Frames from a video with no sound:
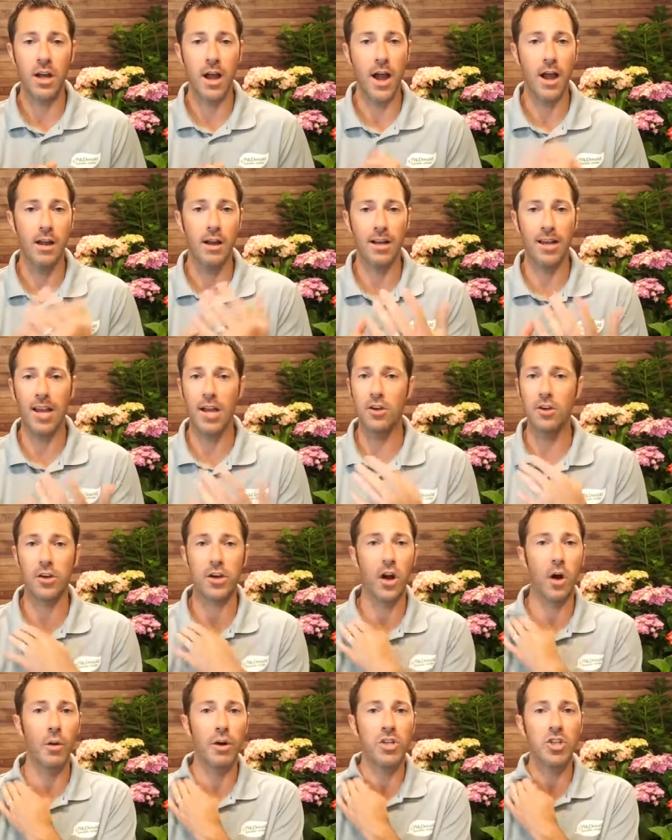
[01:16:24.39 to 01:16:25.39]
And again, you
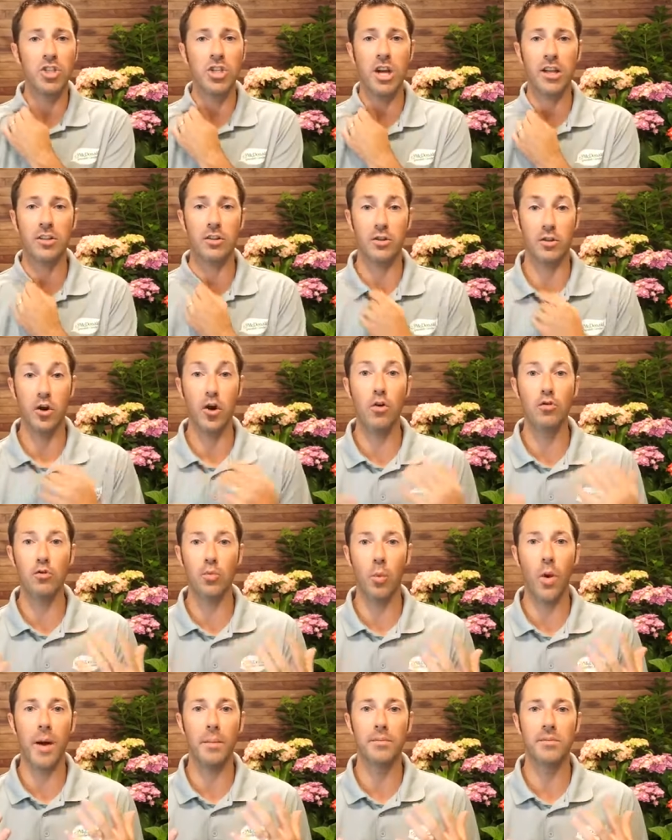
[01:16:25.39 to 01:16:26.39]
can always check those
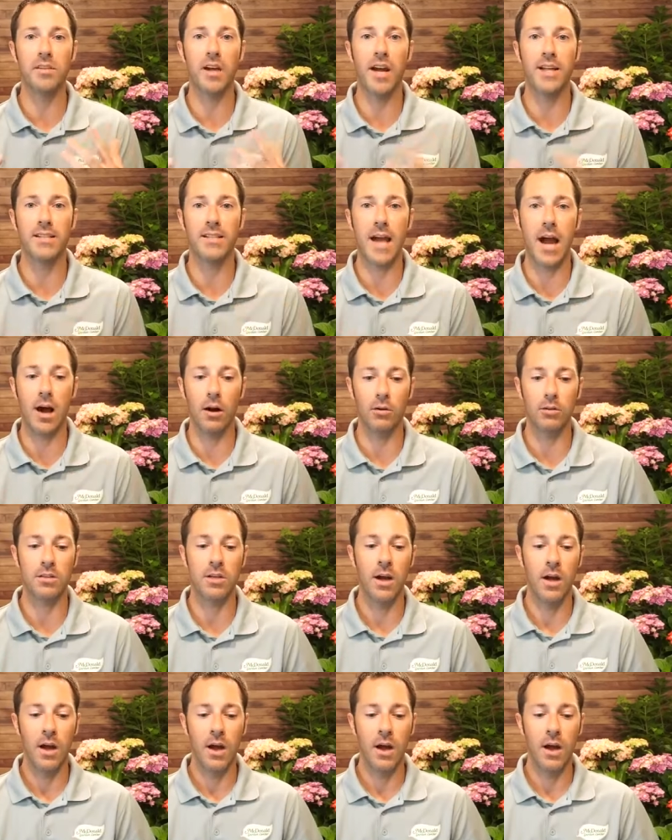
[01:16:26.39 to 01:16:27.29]
websites out